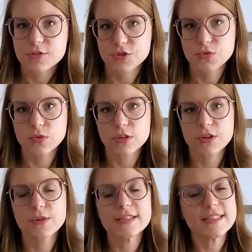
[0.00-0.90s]
tool
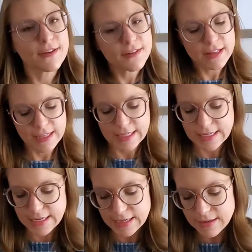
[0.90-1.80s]
you are definitely going
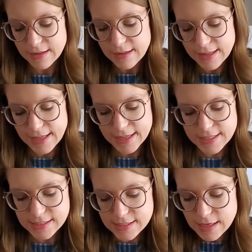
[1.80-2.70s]
to need
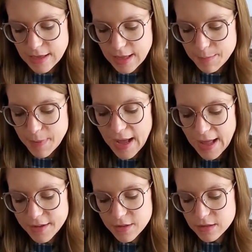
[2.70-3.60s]
is a
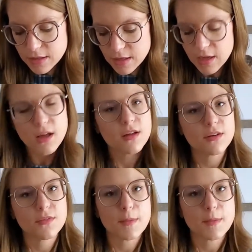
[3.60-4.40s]
pile of